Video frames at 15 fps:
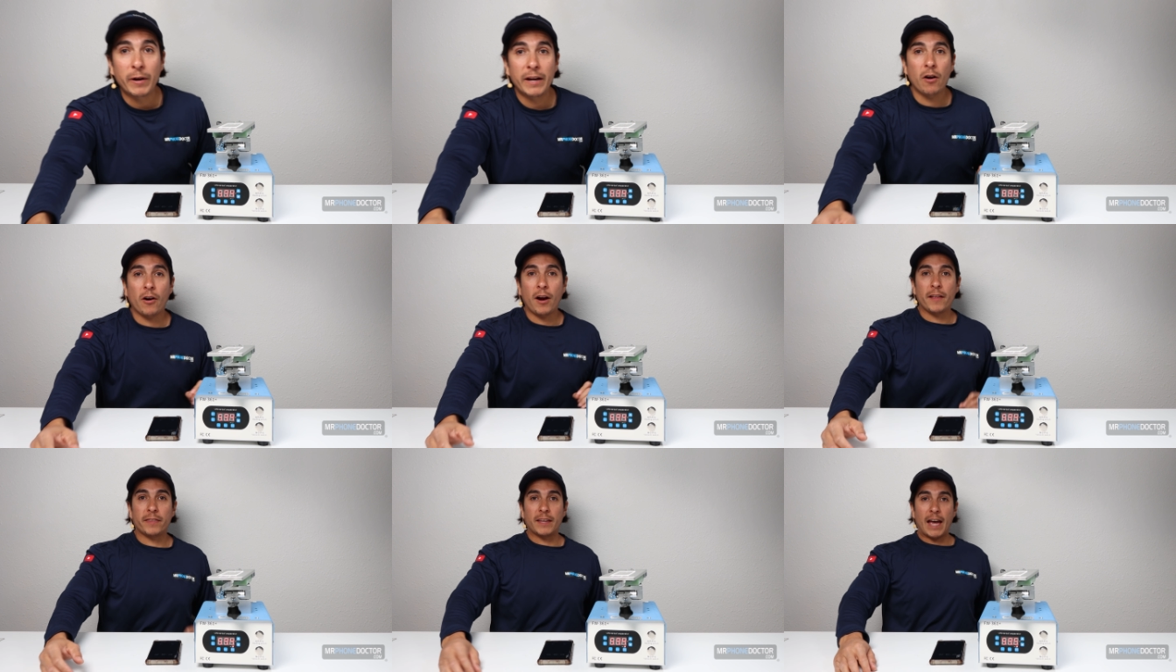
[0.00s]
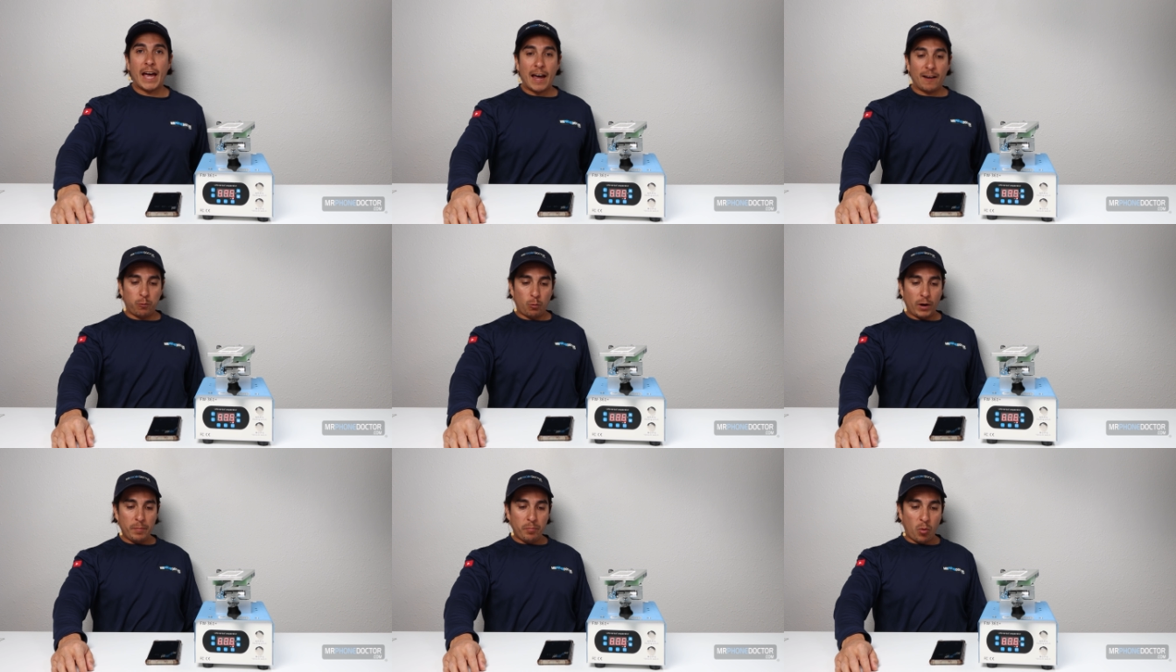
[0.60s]
we are at the
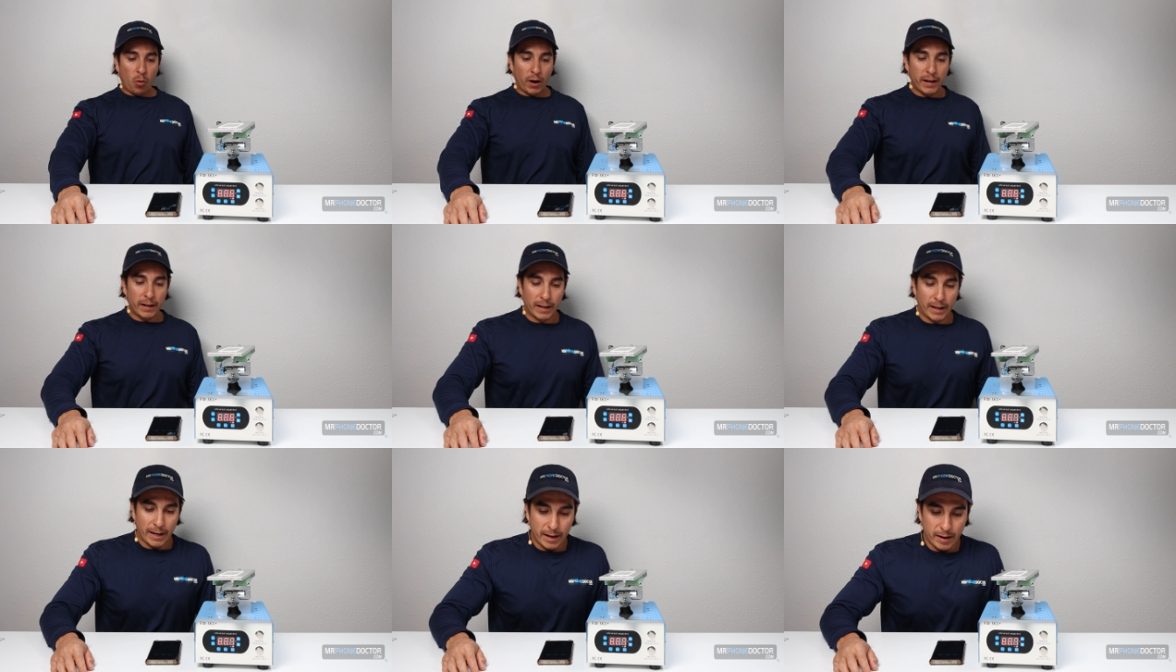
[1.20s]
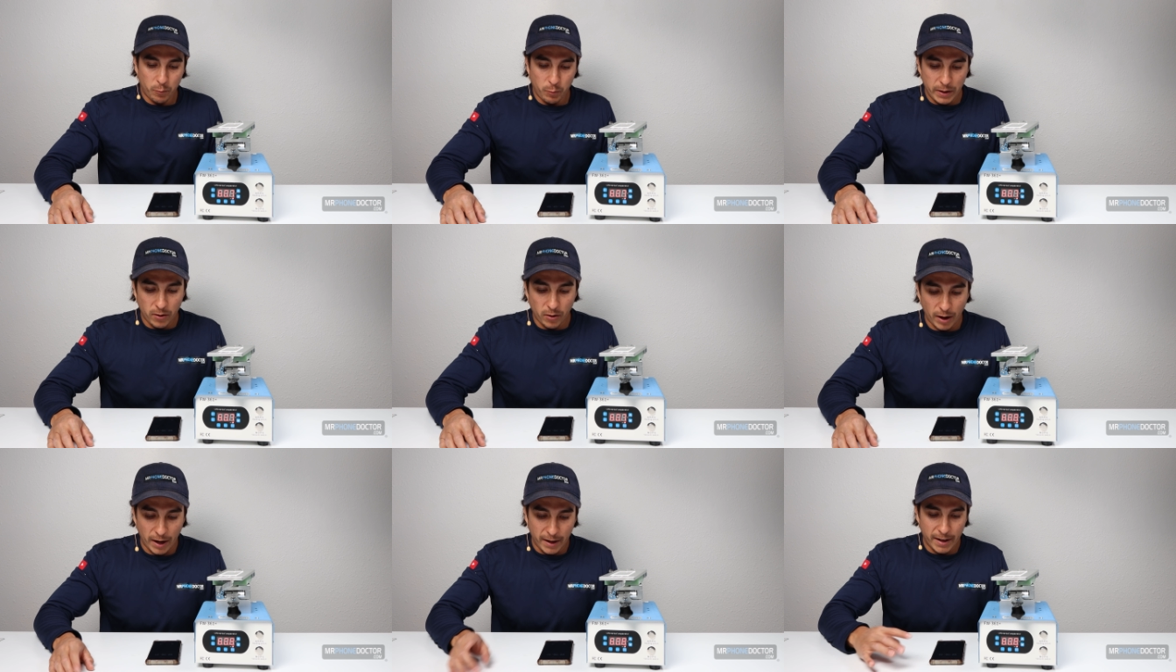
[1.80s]
halfway point and we
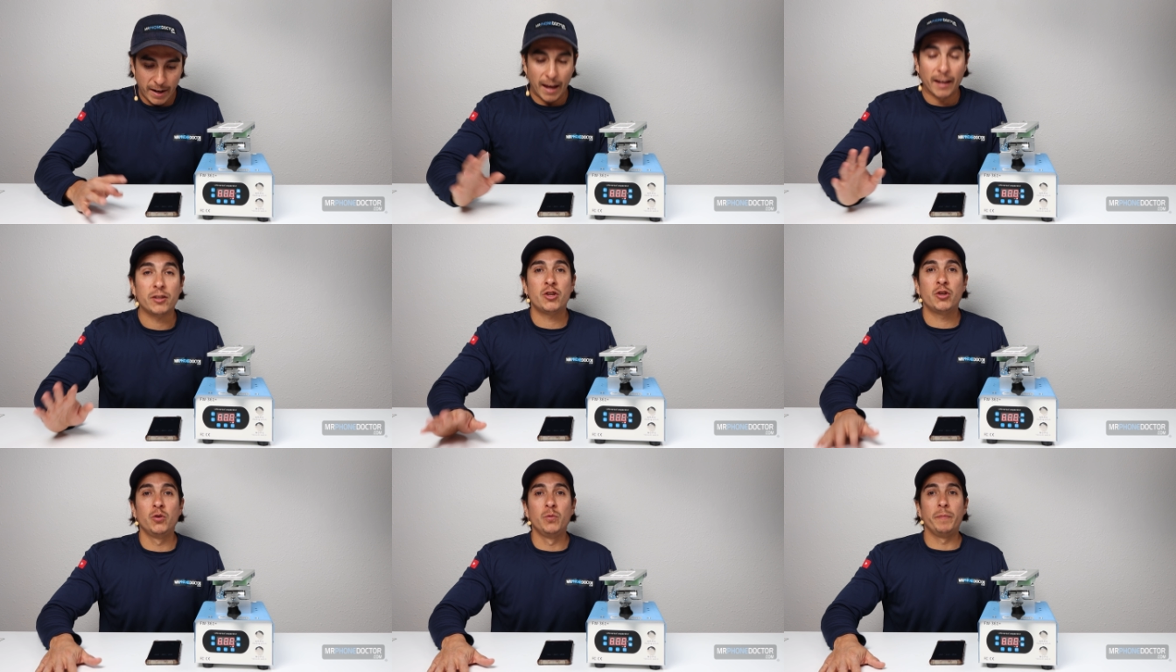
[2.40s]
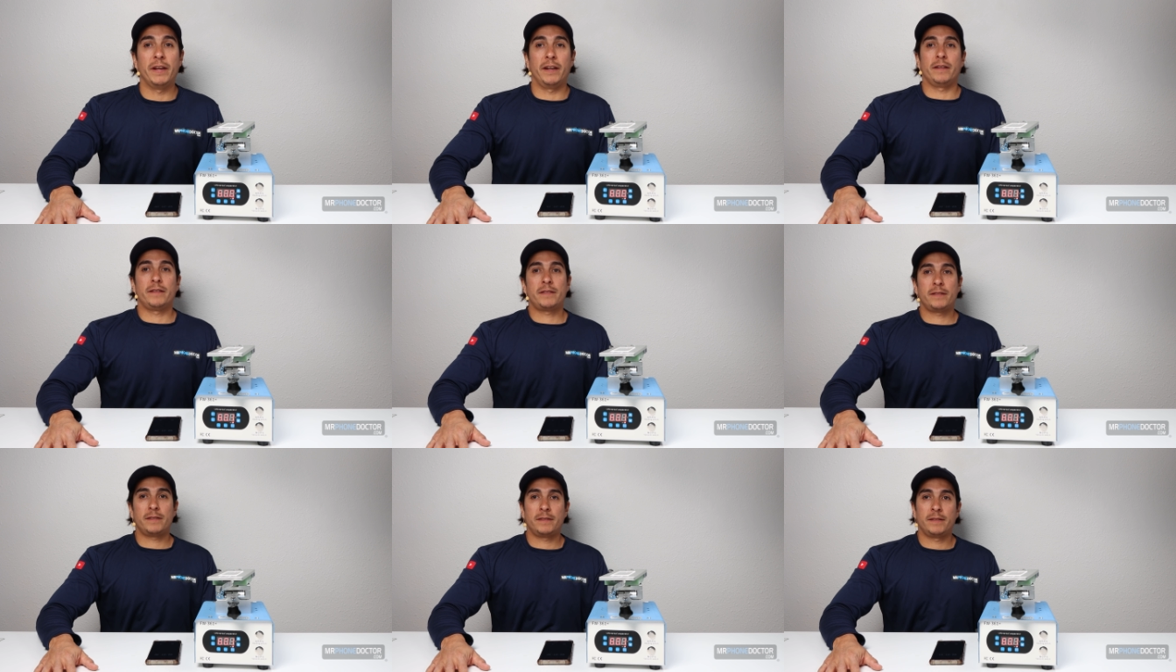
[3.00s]
are in at two
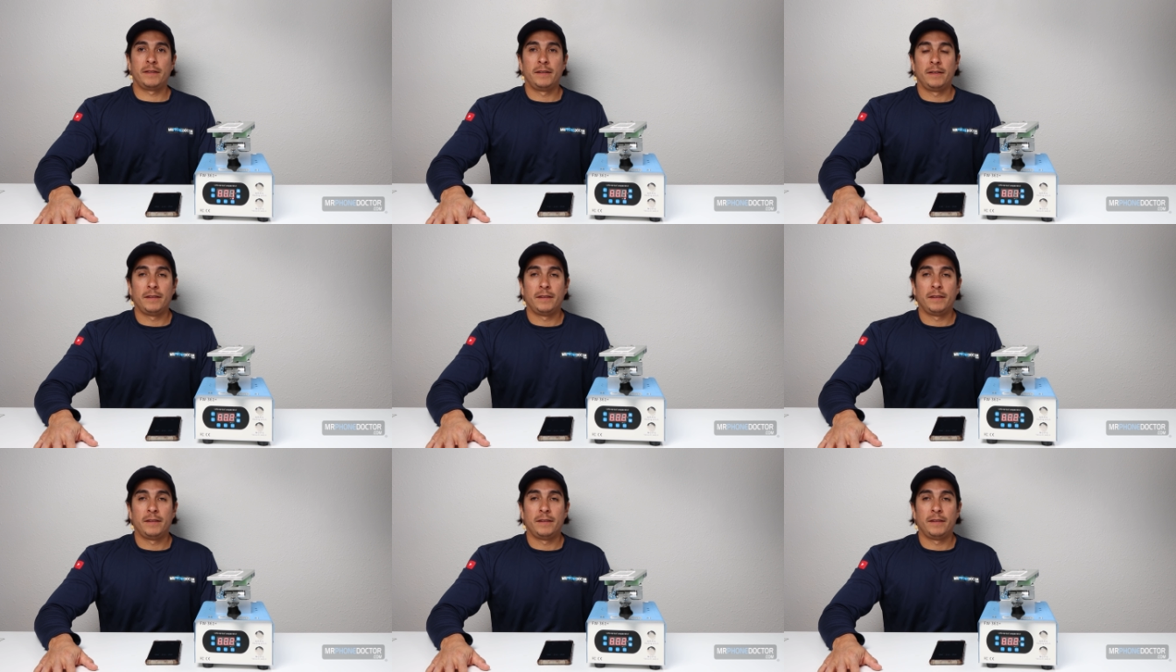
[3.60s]
minutes.